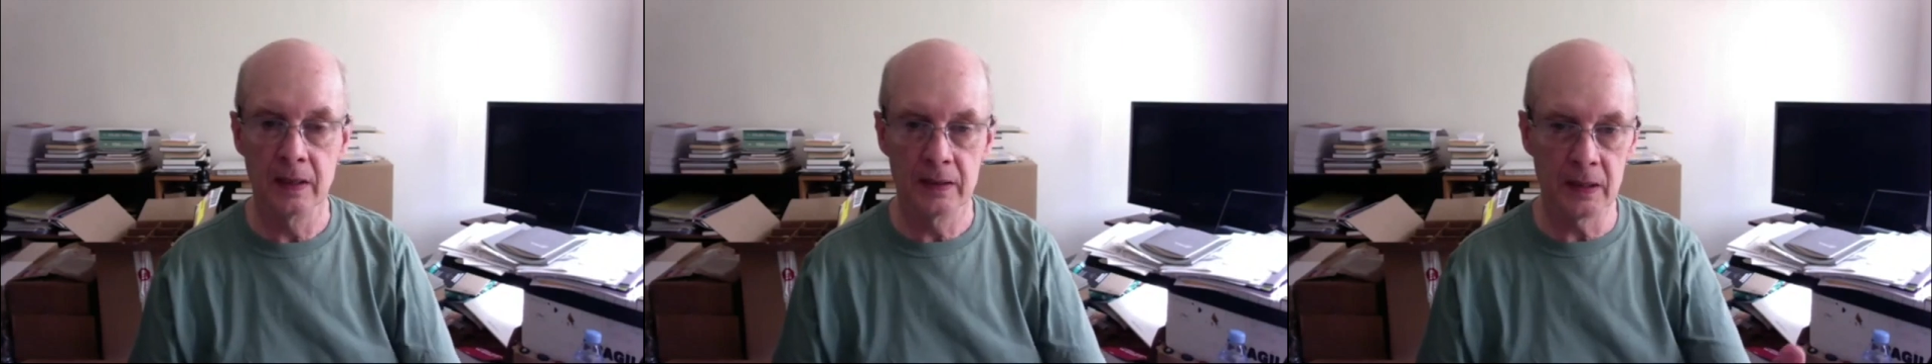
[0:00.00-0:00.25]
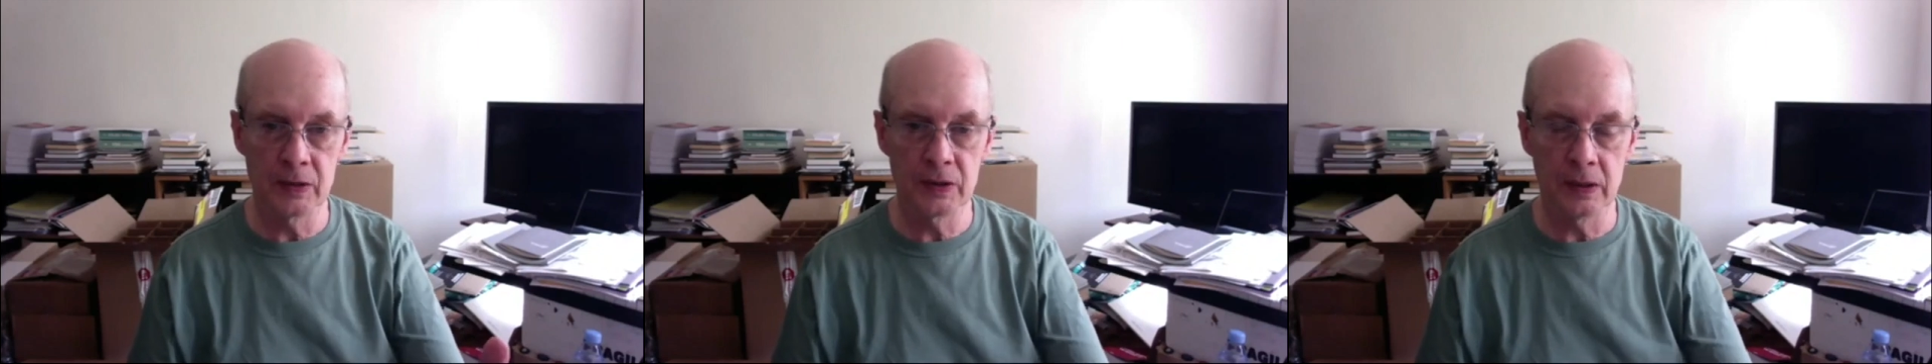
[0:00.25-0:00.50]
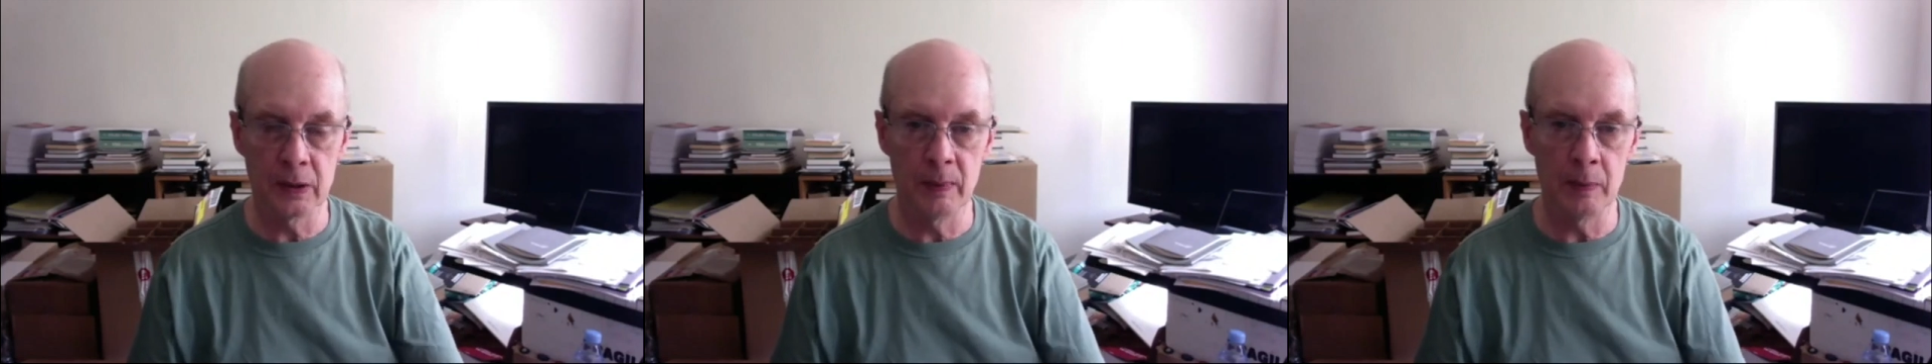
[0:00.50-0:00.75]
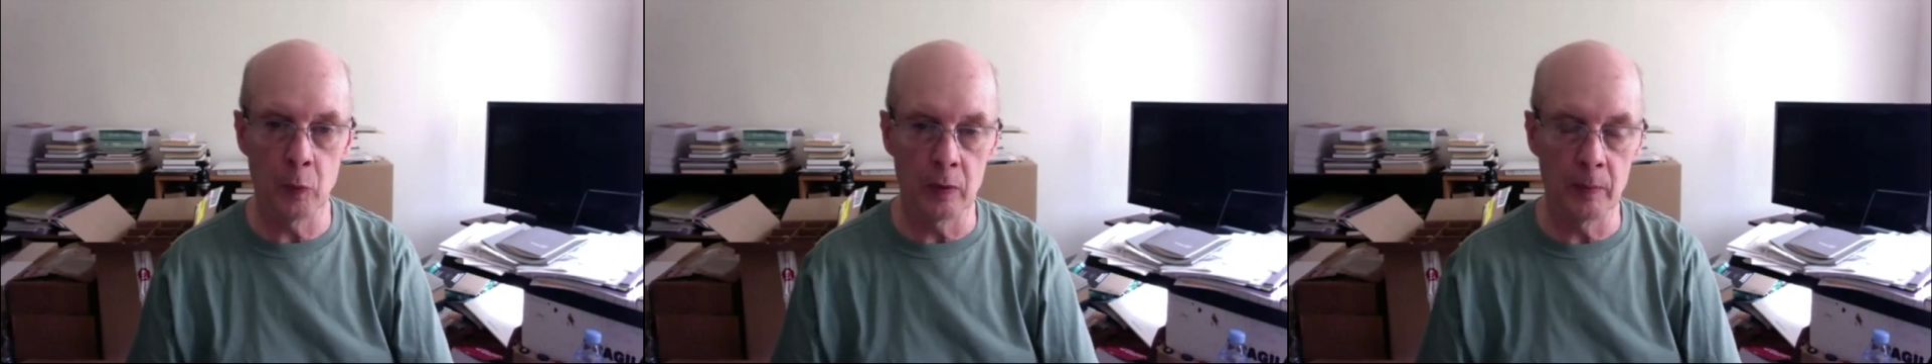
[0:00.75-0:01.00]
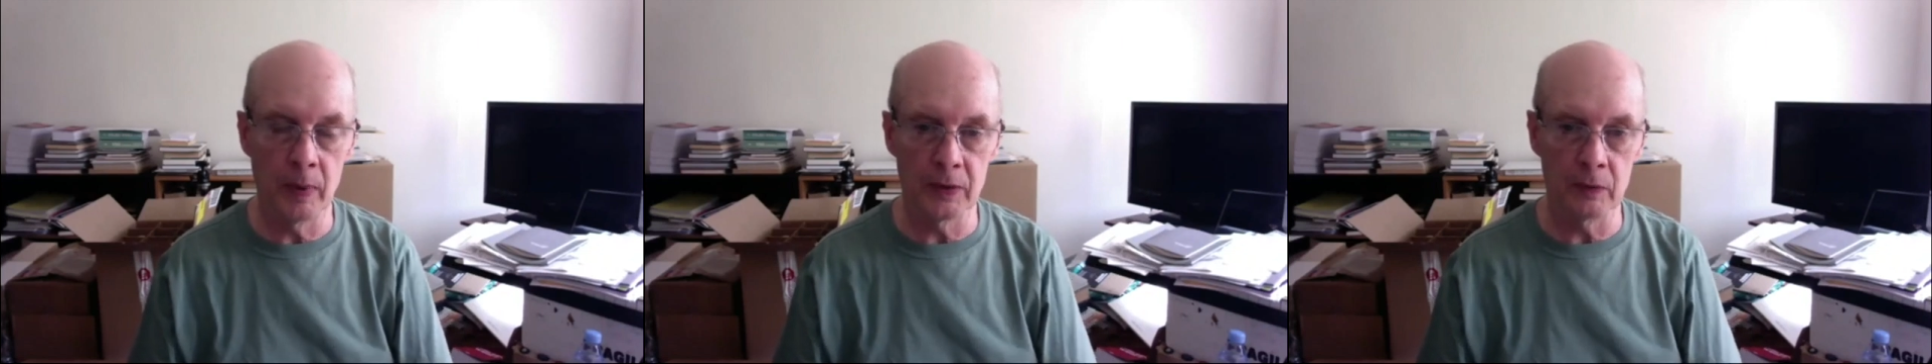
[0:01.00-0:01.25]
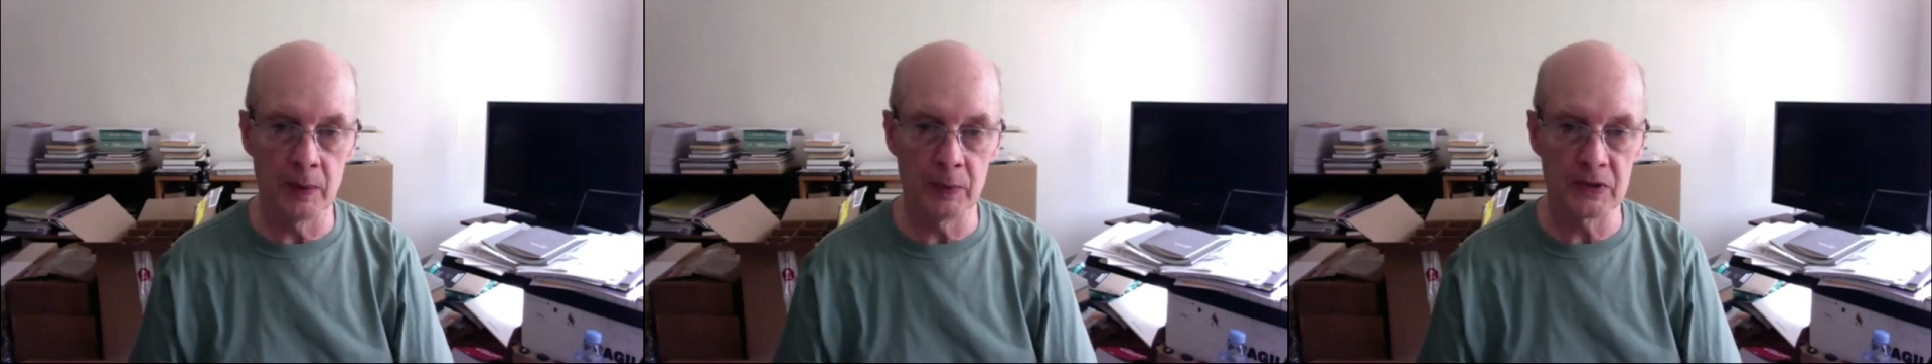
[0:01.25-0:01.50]
Tell us a little bit more about the
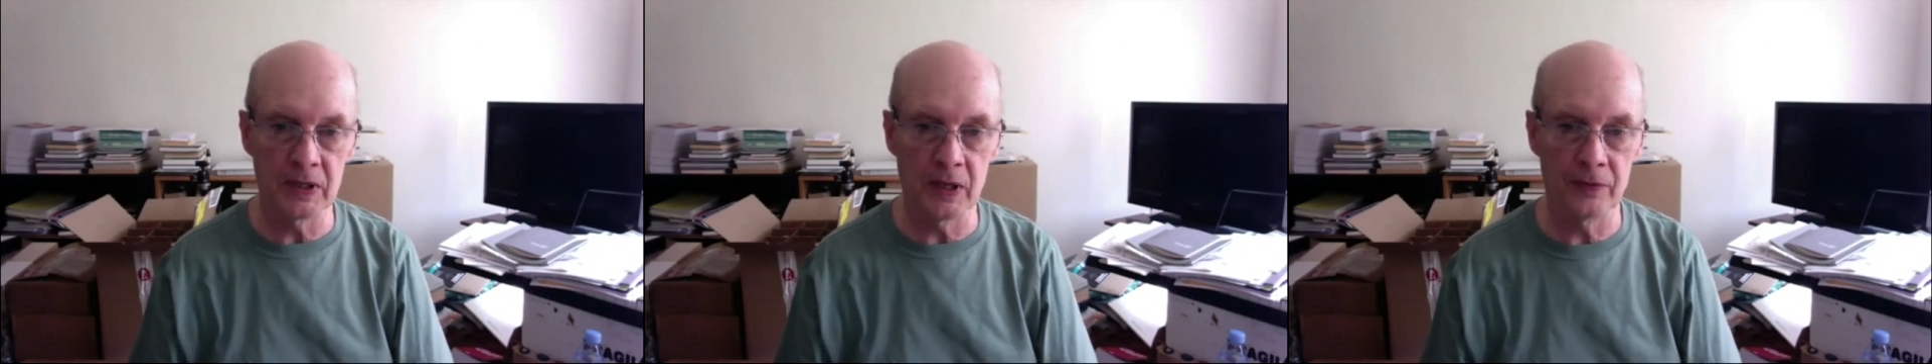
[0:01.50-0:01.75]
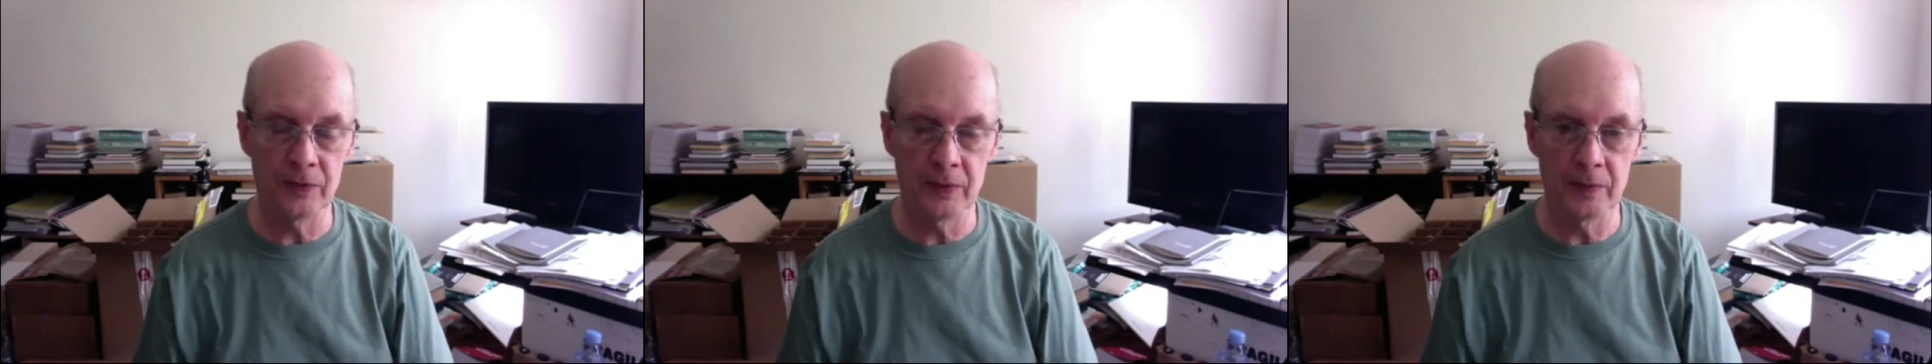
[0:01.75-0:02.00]
grape itself.